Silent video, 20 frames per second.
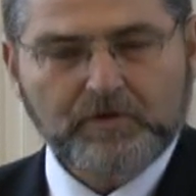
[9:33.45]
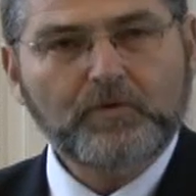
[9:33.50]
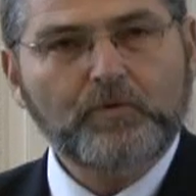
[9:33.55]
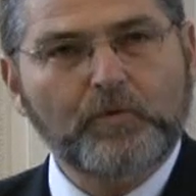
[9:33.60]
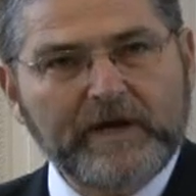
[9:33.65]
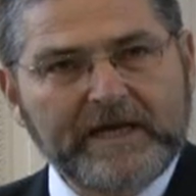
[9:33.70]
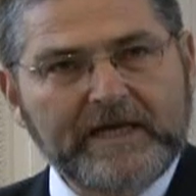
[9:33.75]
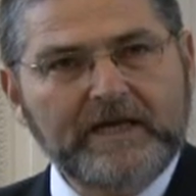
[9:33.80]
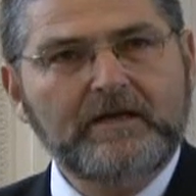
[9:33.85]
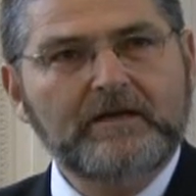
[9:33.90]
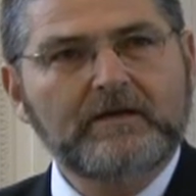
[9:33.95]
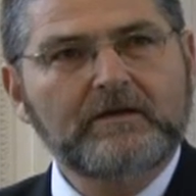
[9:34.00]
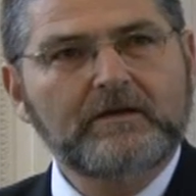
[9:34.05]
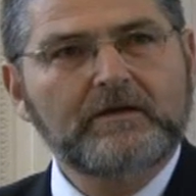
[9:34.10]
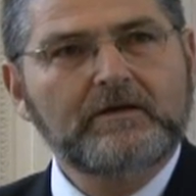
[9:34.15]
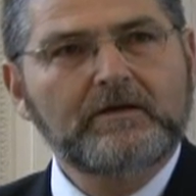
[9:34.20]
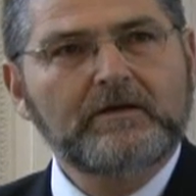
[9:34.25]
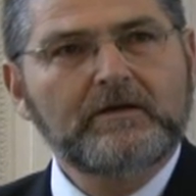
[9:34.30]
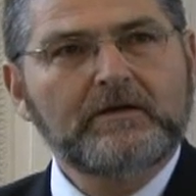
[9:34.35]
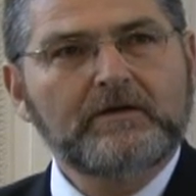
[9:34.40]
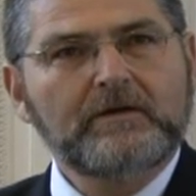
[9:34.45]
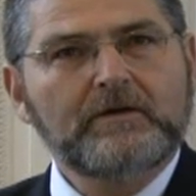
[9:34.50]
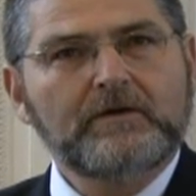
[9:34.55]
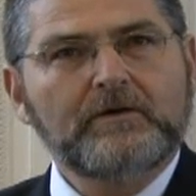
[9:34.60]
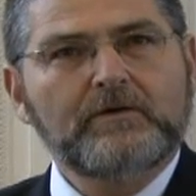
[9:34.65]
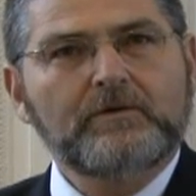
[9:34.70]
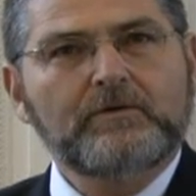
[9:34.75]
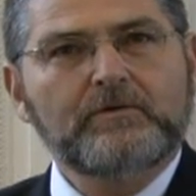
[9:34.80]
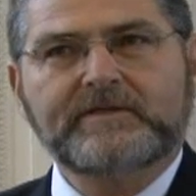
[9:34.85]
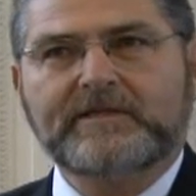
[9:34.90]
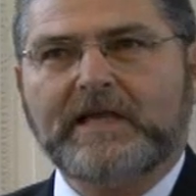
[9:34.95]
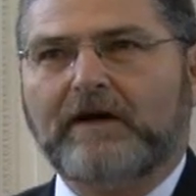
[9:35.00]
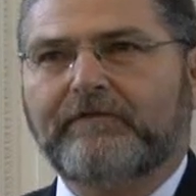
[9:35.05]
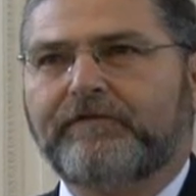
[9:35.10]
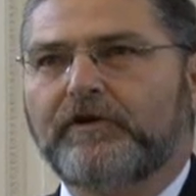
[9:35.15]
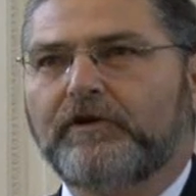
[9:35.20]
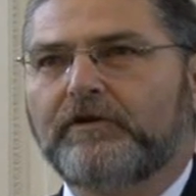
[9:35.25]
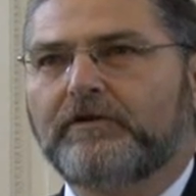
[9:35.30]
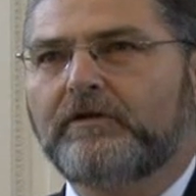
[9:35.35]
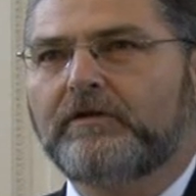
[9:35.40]
We, who
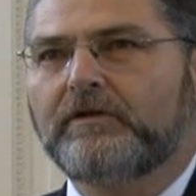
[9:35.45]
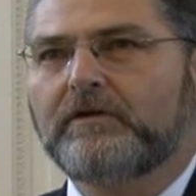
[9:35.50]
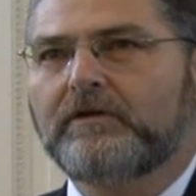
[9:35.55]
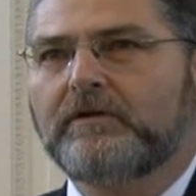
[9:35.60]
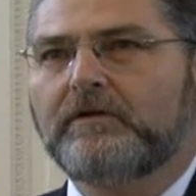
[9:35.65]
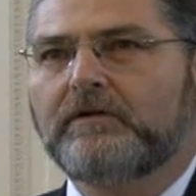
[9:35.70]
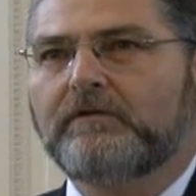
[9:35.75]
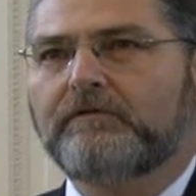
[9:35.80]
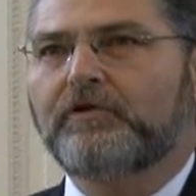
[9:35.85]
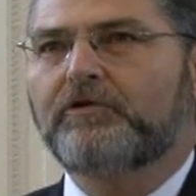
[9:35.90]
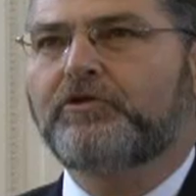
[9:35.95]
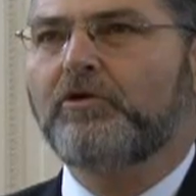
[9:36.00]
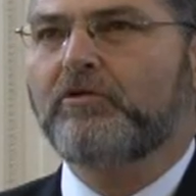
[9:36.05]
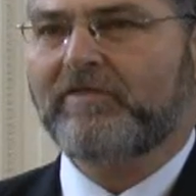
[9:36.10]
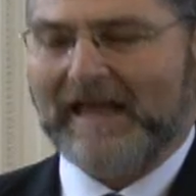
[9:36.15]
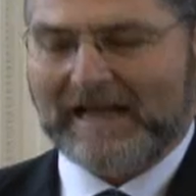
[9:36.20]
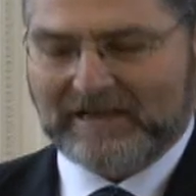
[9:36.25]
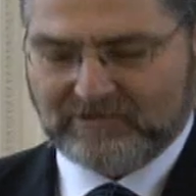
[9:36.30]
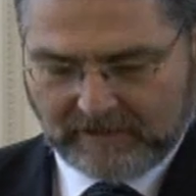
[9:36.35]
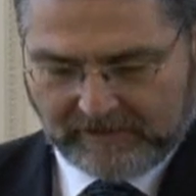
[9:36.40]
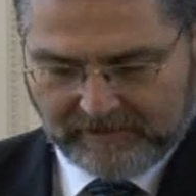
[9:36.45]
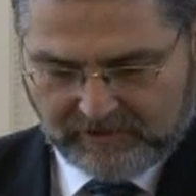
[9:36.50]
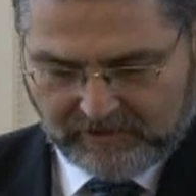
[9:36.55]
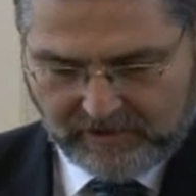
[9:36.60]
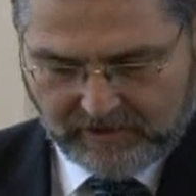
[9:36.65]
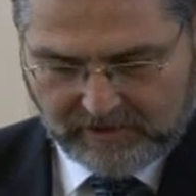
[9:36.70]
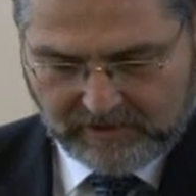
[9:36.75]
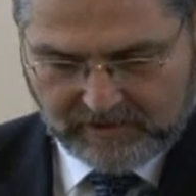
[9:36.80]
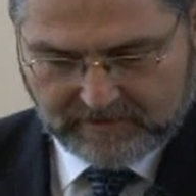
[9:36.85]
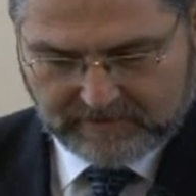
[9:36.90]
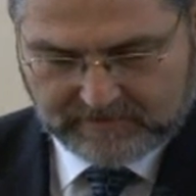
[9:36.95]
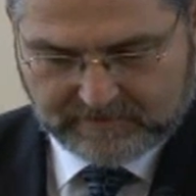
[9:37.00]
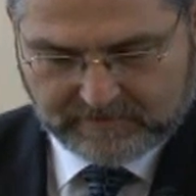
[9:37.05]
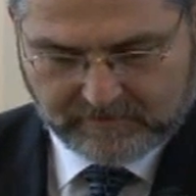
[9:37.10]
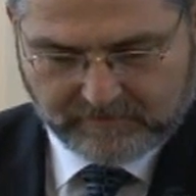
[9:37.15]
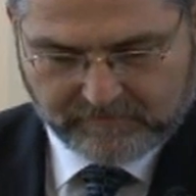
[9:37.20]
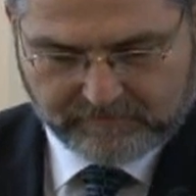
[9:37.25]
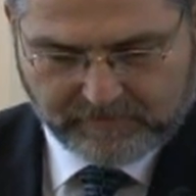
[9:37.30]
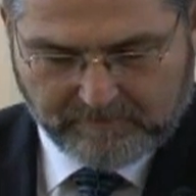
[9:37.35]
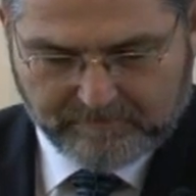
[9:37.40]
suffered for 2,000 years
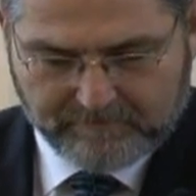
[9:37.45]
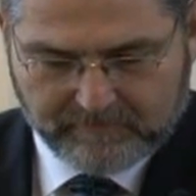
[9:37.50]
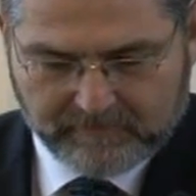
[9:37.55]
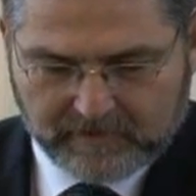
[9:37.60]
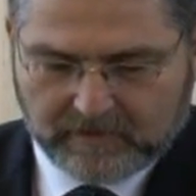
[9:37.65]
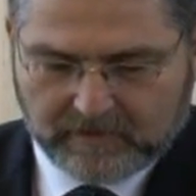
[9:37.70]
from